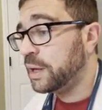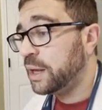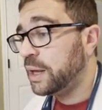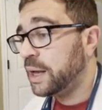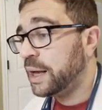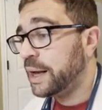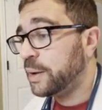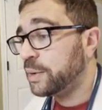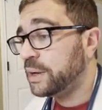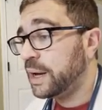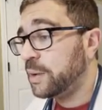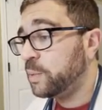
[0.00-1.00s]
I would not
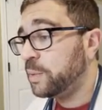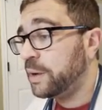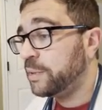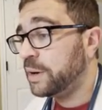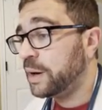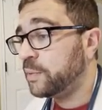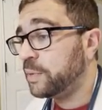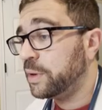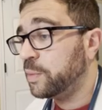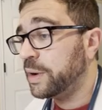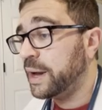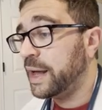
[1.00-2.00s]
really want to
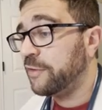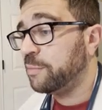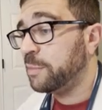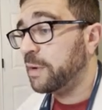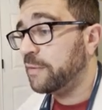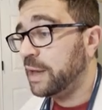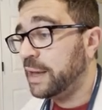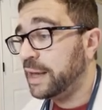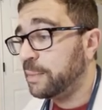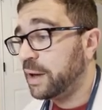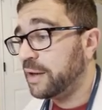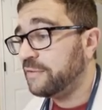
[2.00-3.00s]
have him in my
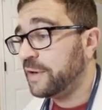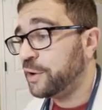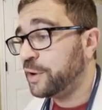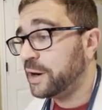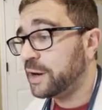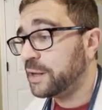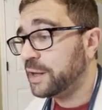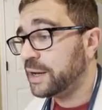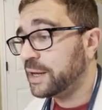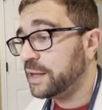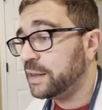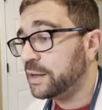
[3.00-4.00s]
veterinary clinic. He
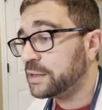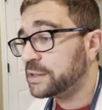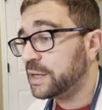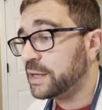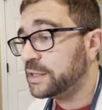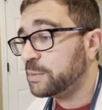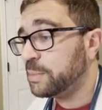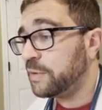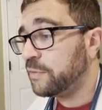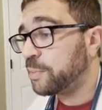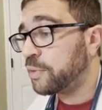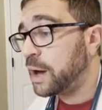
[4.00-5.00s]
looks like he's a bit of a
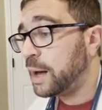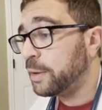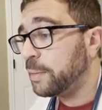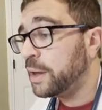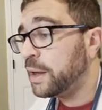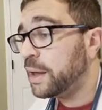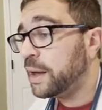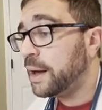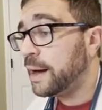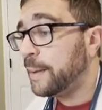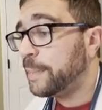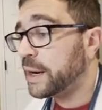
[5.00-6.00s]
problem,
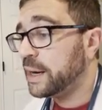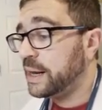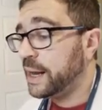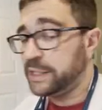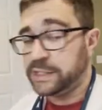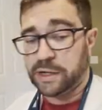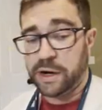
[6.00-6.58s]
but a nice card